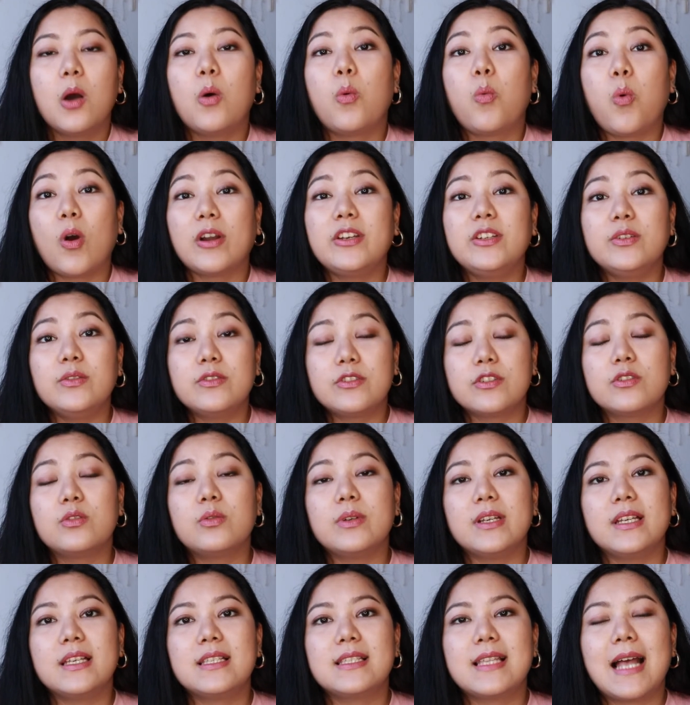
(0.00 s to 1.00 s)
what you
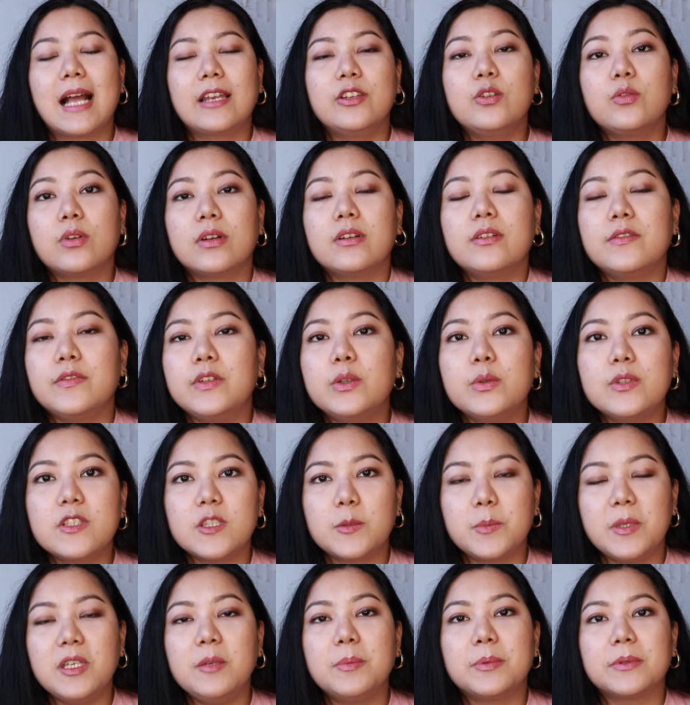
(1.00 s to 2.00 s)
do is that you confuse
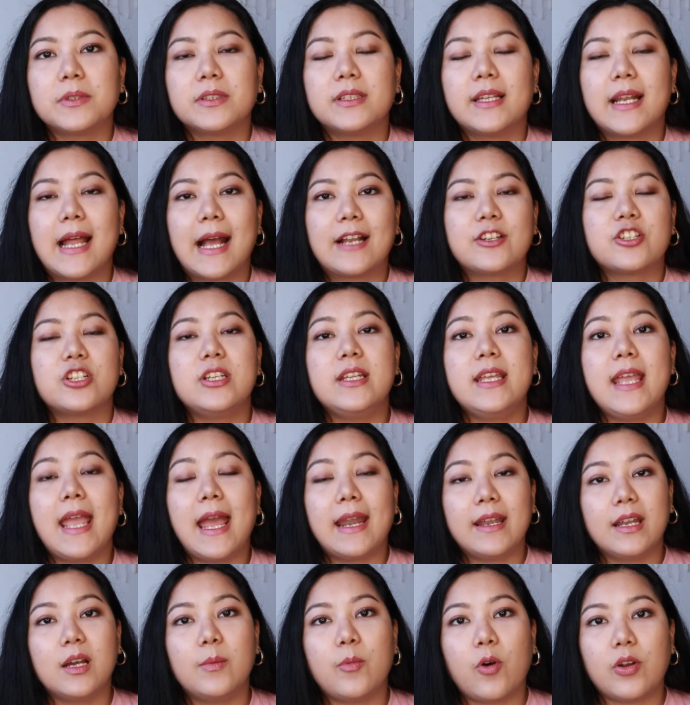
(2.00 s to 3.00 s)
the people that actually
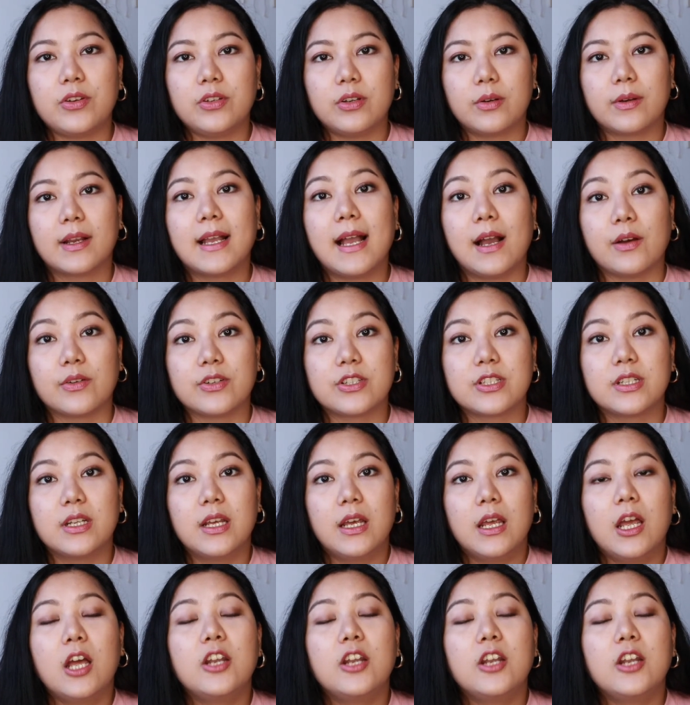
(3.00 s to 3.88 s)
end up on your account.